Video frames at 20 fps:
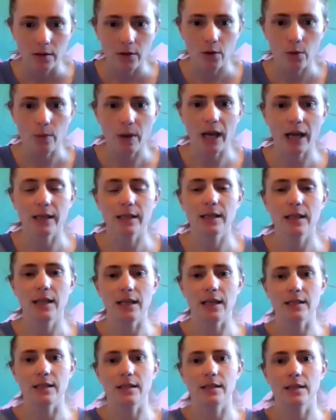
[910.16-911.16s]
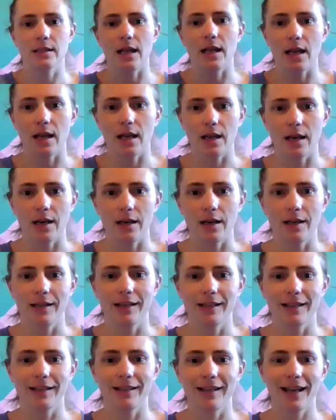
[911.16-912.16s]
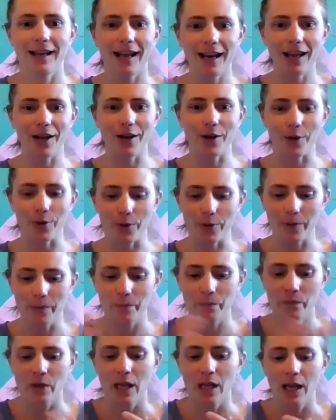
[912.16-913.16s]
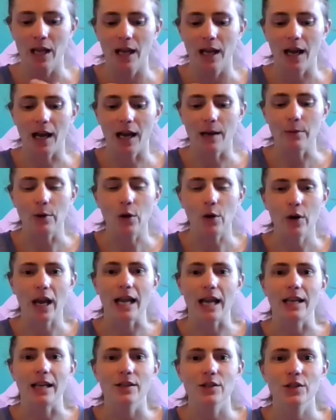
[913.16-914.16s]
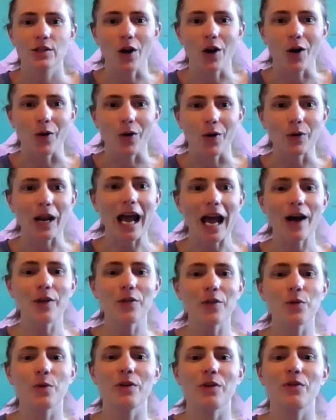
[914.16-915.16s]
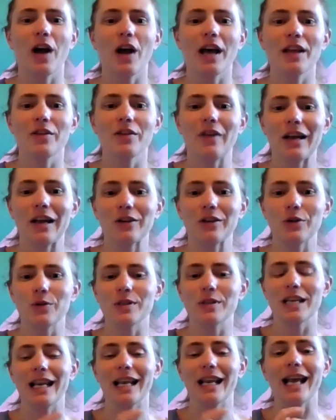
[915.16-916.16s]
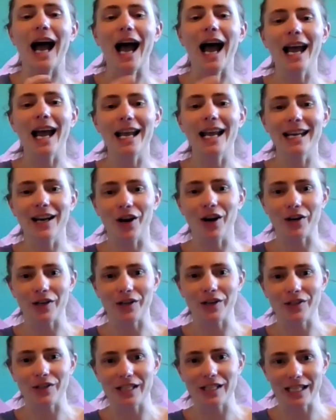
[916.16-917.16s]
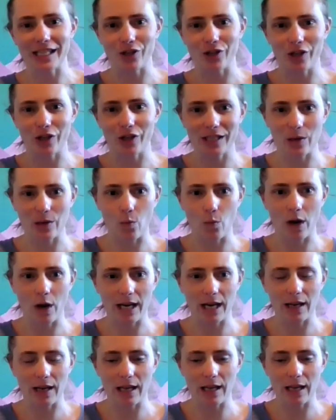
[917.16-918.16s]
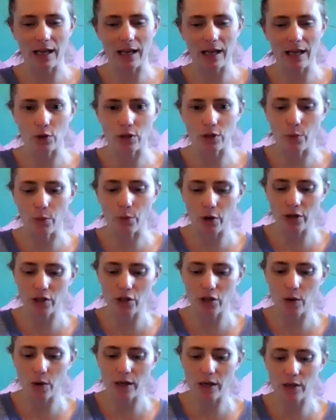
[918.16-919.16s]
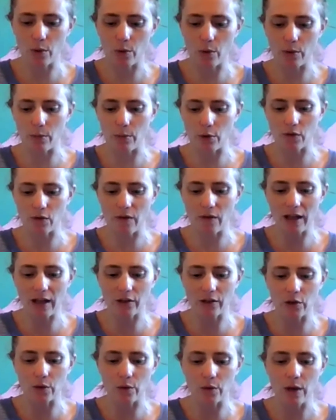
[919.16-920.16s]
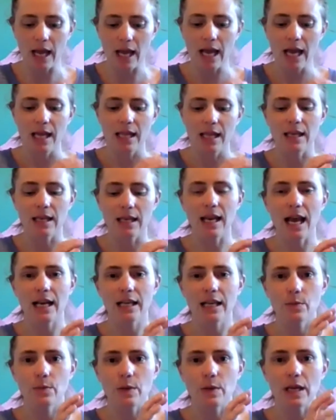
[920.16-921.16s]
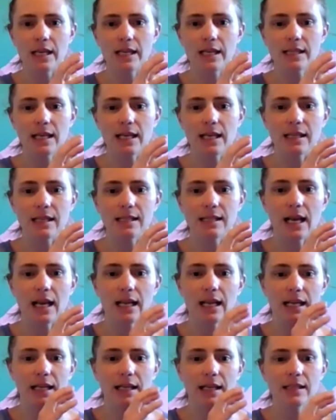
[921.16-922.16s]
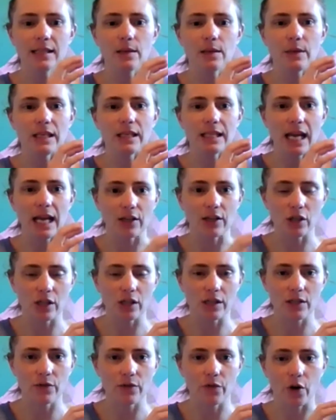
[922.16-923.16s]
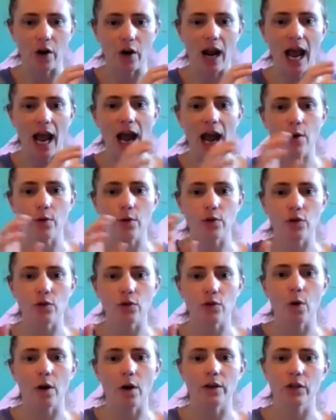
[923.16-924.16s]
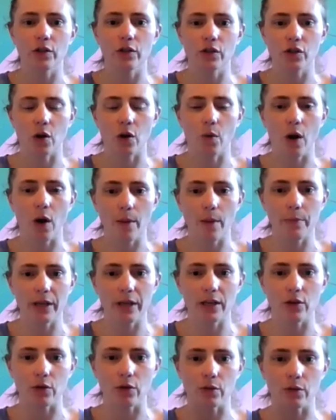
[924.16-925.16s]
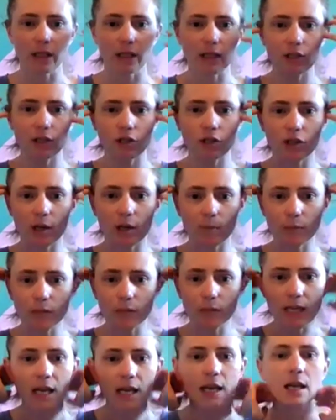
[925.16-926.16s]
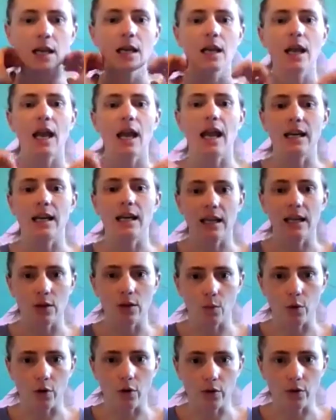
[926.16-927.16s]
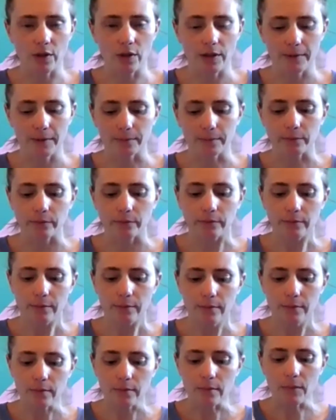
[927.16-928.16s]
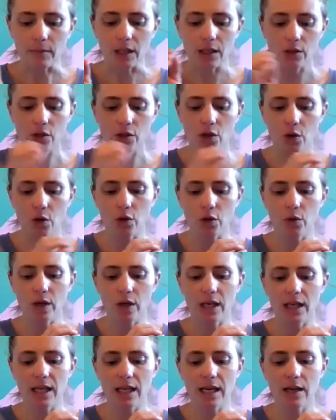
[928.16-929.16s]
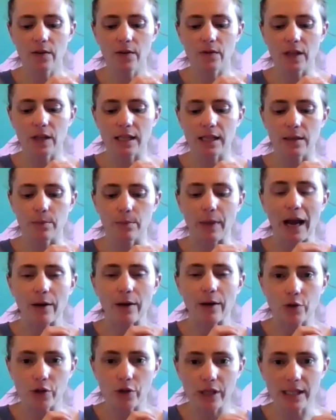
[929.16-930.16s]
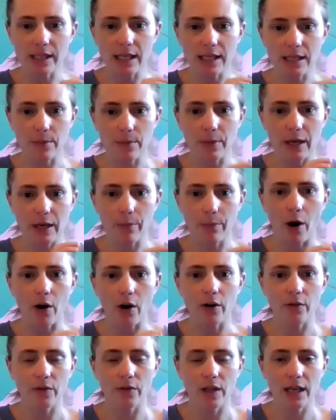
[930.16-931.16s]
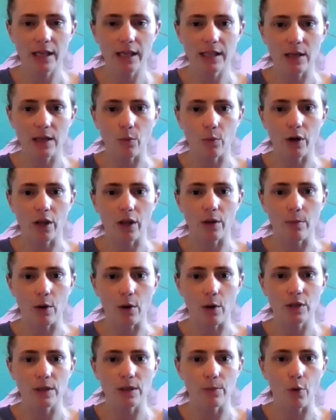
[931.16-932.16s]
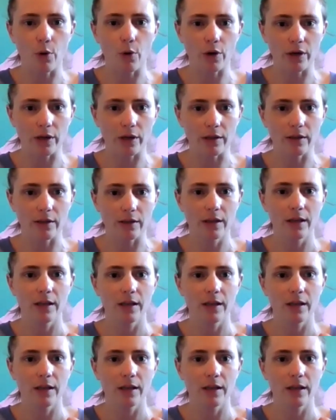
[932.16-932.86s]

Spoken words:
go back to this then. Hello. Okay, so now that we've got the values that guide our decisions and what is most important to us, what we most value, the next piece is setting some intentions for how you want to show up in your relationships and in the world. So you can think of this, boundaries is a big part of this and one of the most important